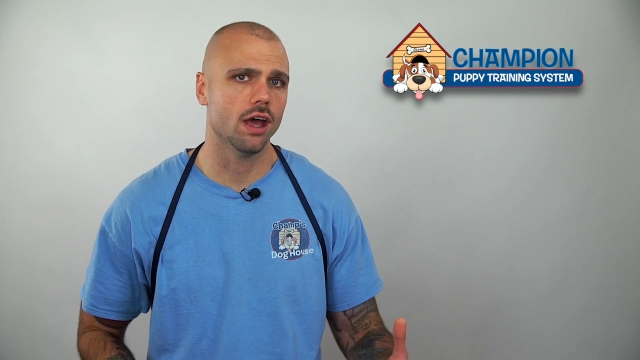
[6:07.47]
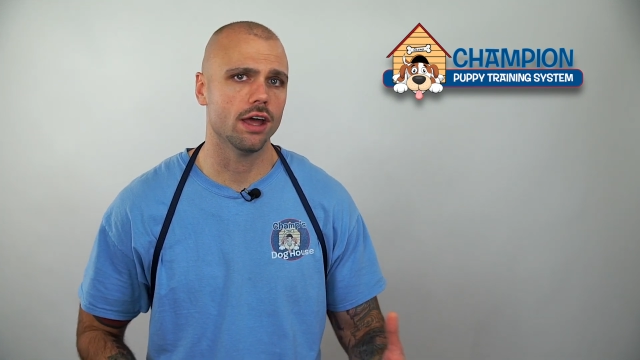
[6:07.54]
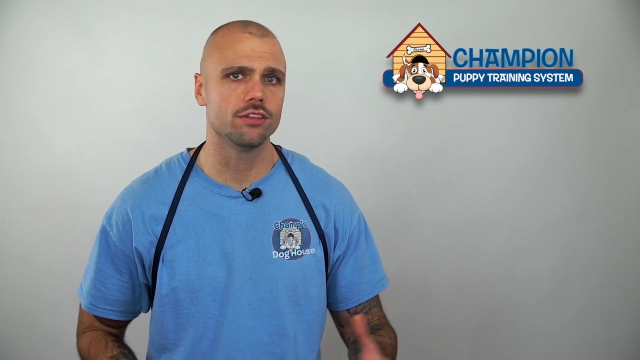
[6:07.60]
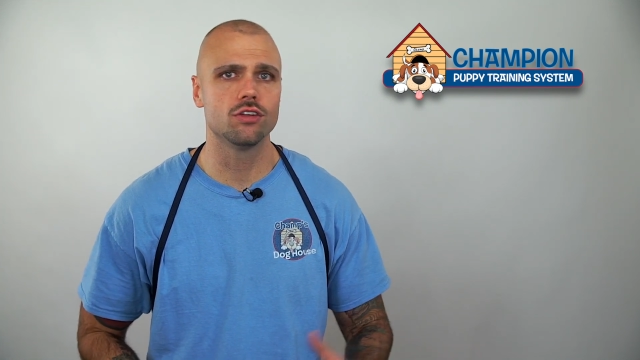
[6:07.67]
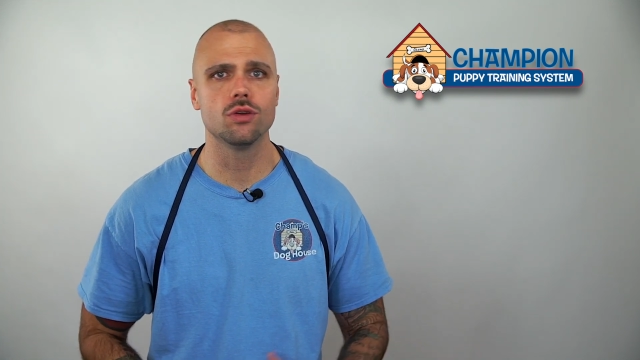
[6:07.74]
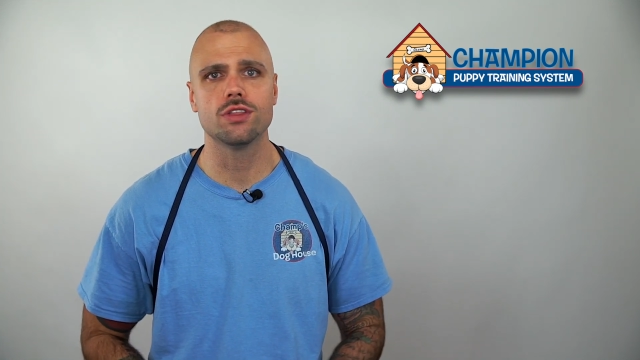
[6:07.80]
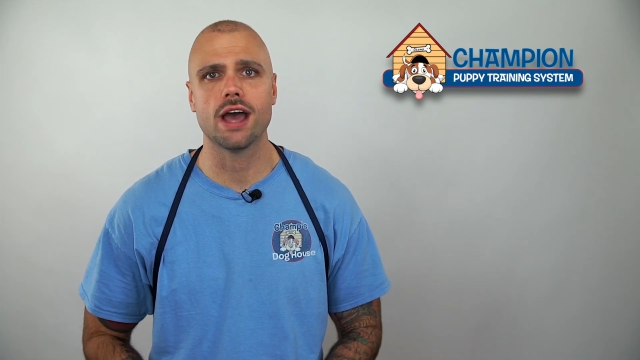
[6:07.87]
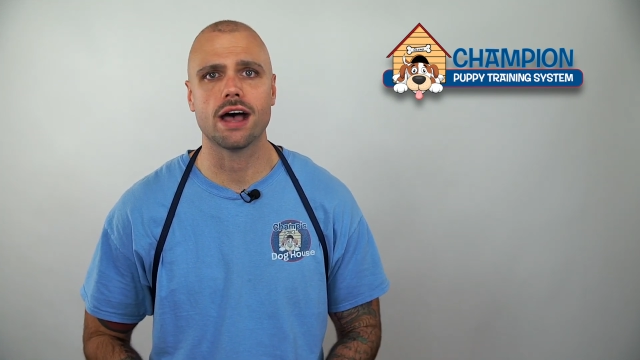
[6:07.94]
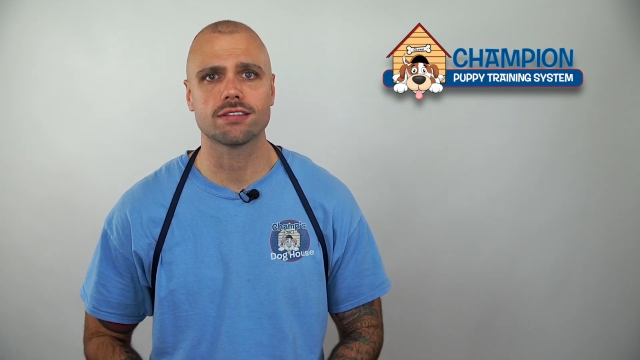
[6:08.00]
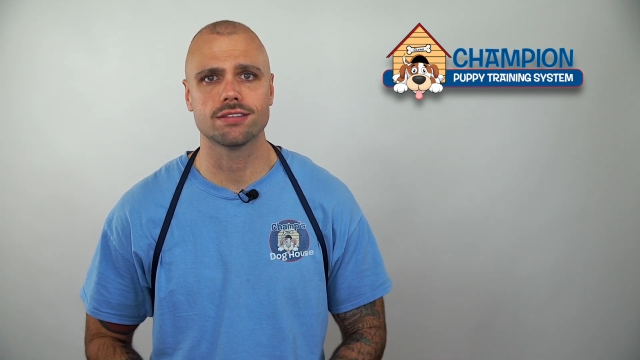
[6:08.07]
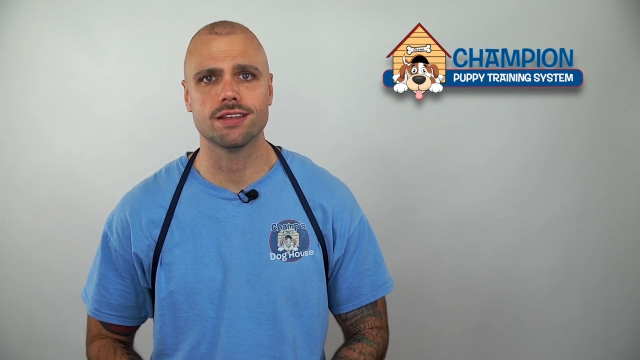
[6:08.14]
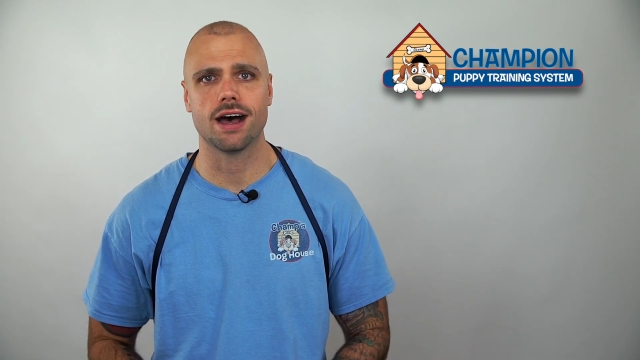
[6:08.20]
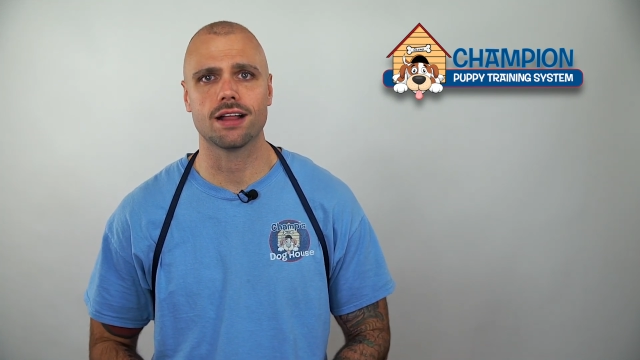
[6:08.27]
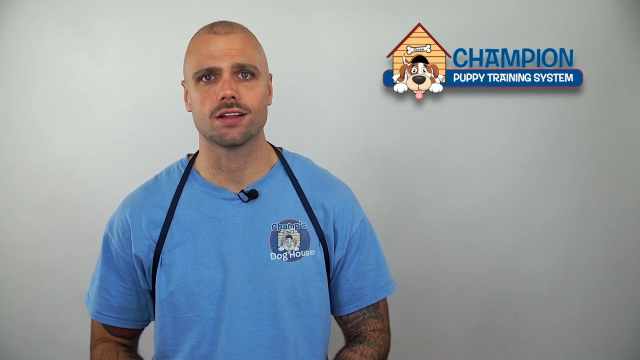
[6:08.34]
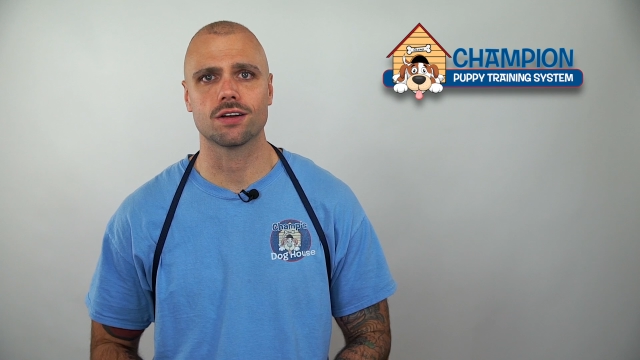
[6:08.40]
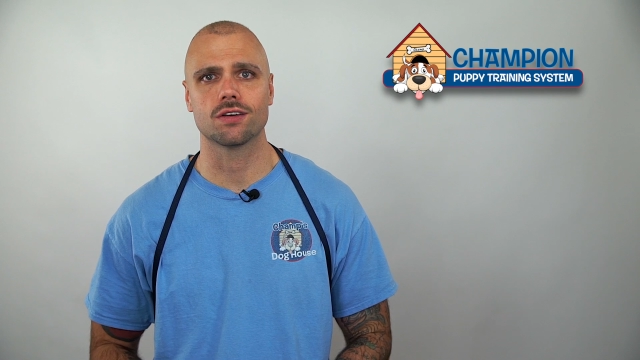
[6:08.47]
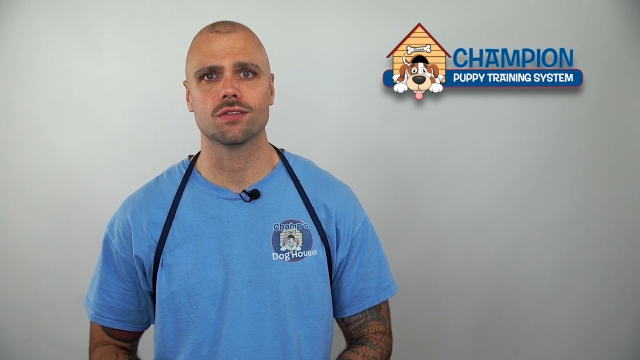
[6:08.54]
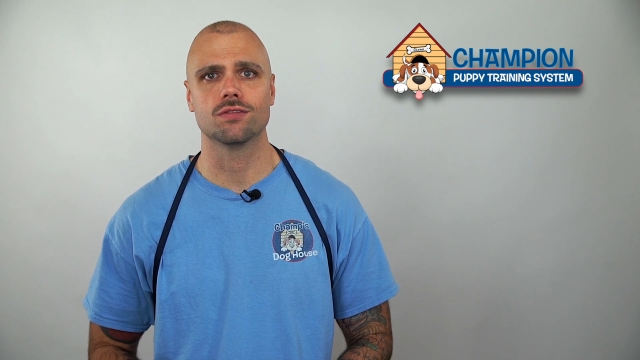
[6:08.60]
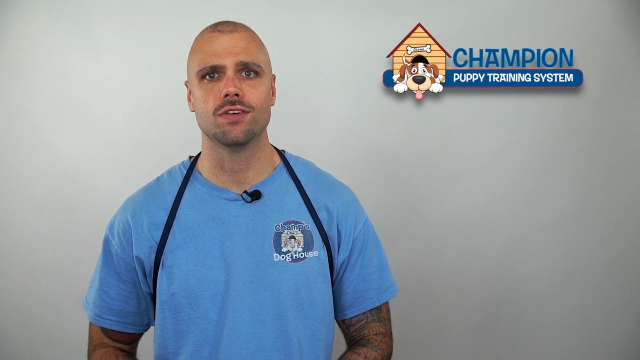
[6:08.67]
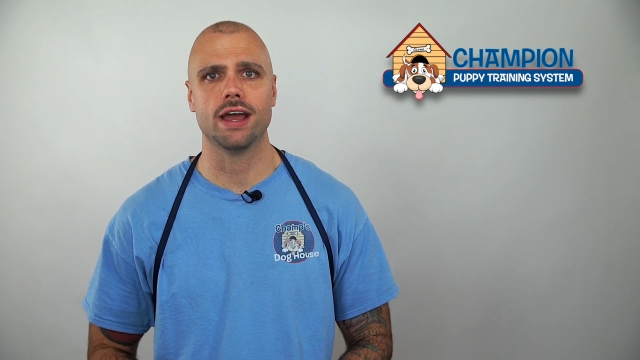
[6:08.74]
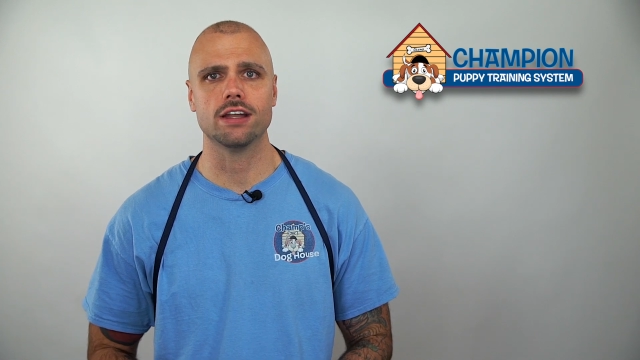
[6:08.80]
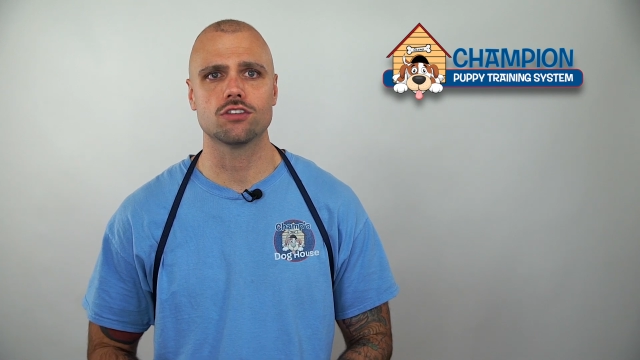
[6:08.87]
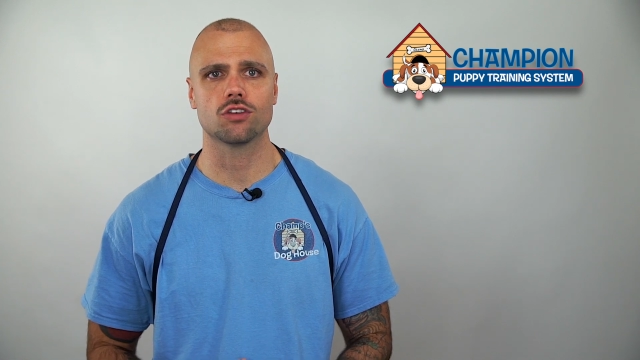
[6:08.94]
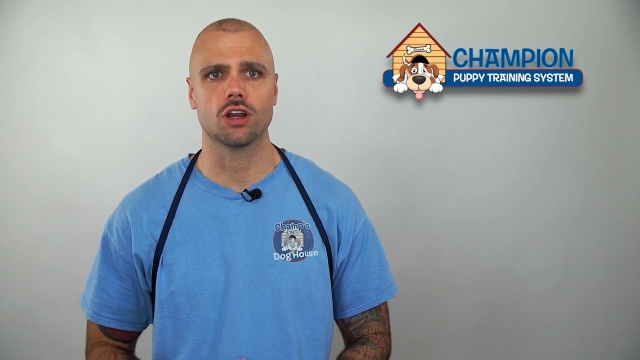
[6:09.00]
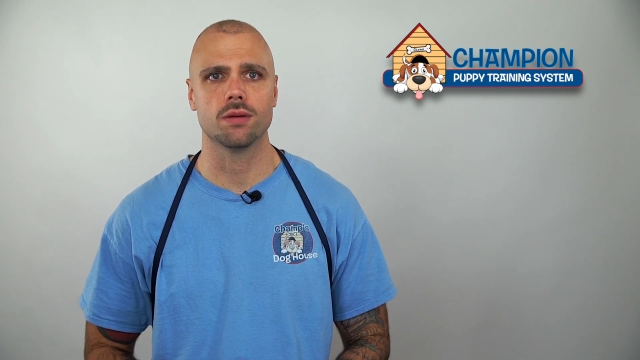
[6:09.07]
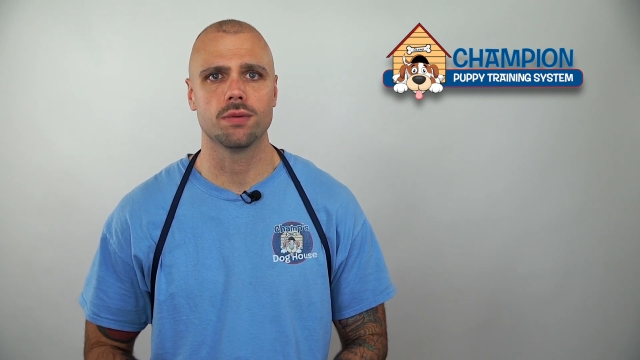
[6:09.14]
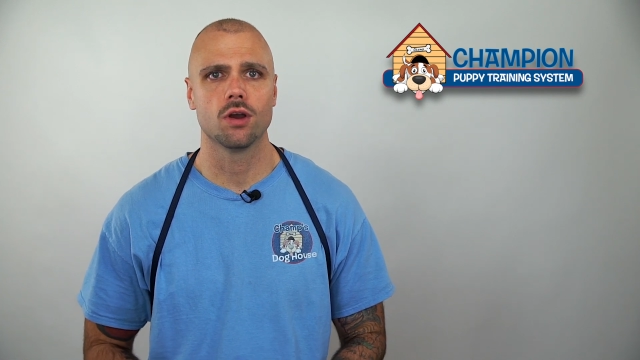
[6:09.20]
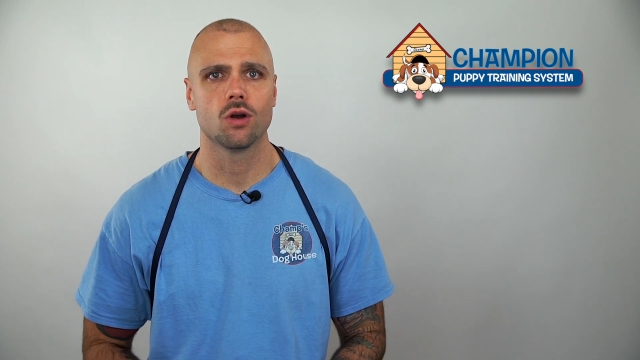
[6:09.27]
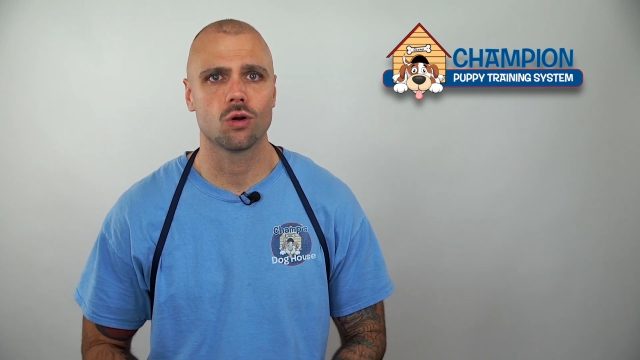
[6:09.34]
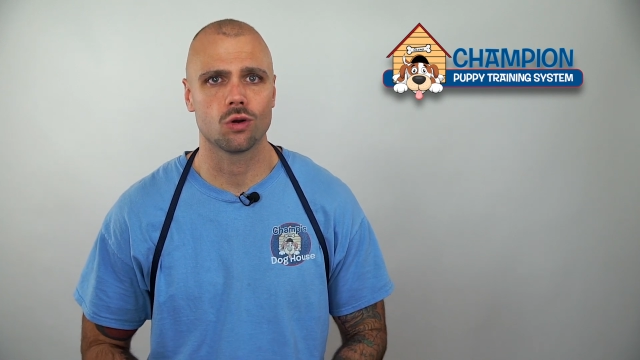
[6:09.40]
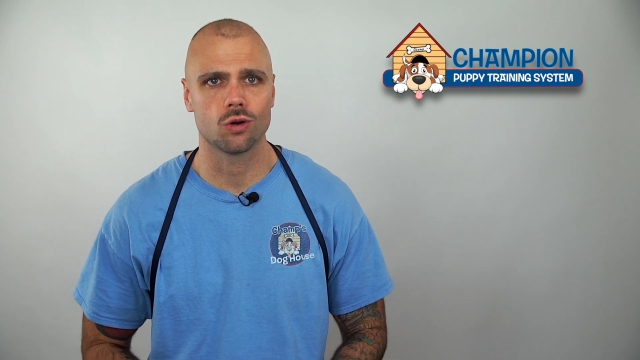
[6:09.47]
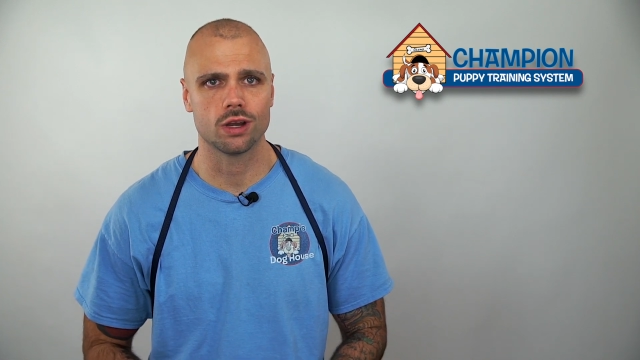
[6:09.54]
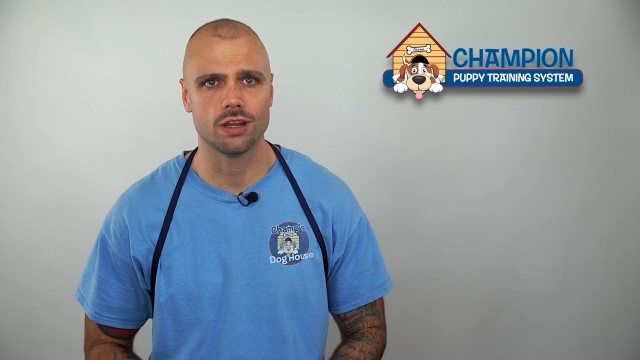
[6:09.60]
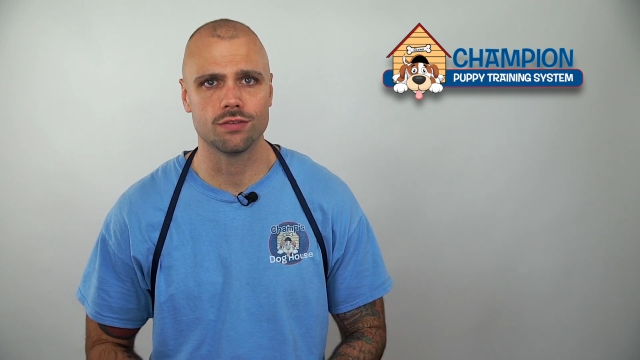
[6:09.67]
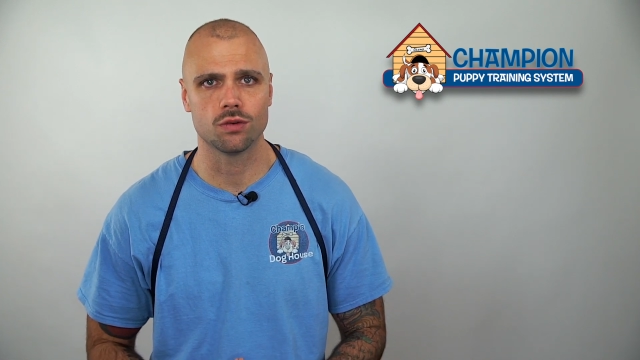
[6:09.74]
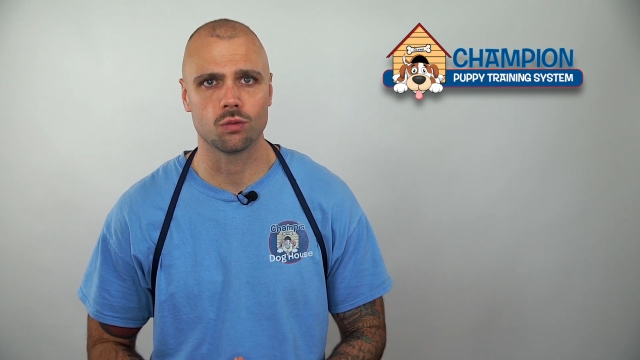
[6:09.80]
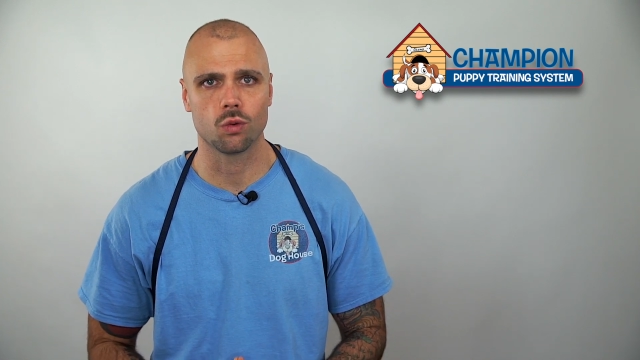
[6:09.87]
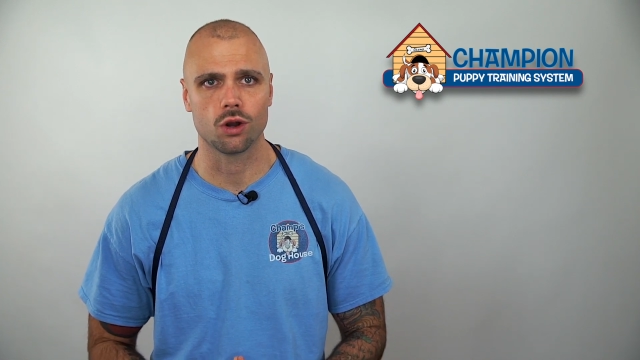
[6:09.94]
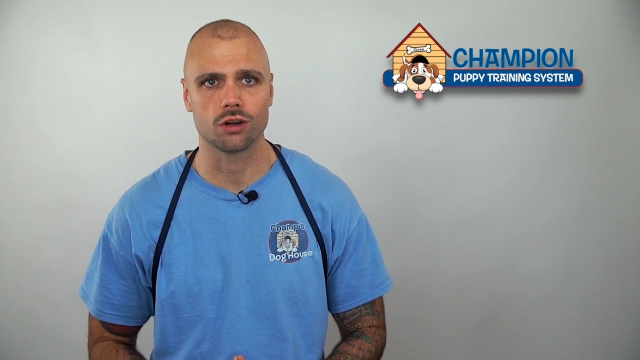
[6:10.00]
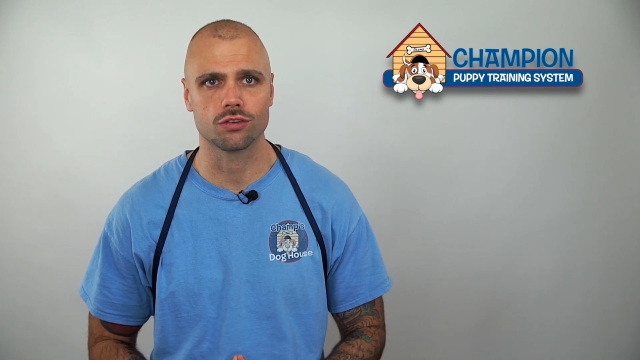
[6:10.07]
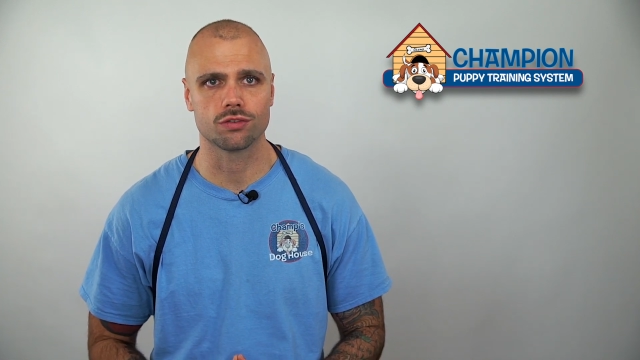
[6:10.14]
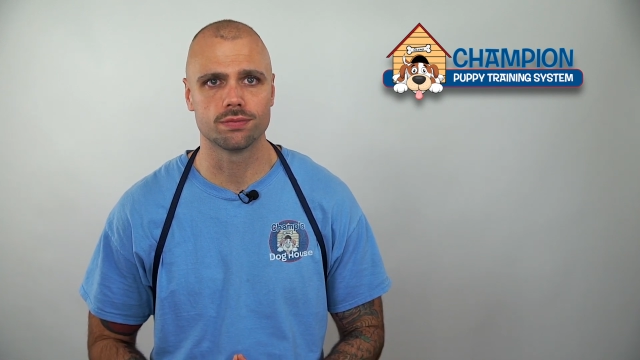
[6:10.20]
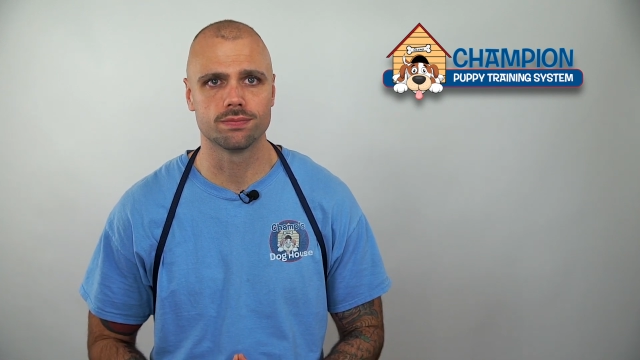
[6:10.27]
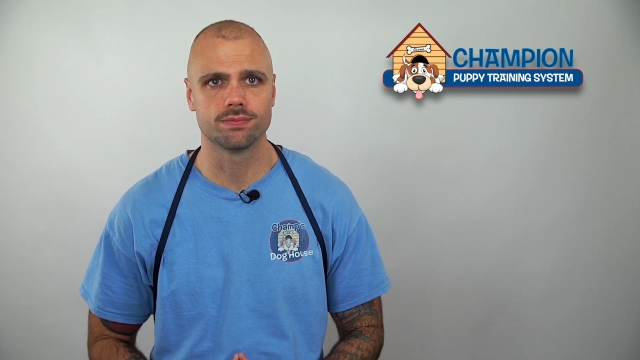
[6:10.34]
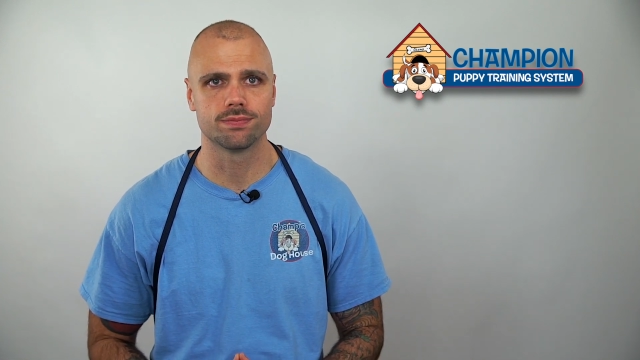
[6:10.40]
a $2,000 vet trip or even worse.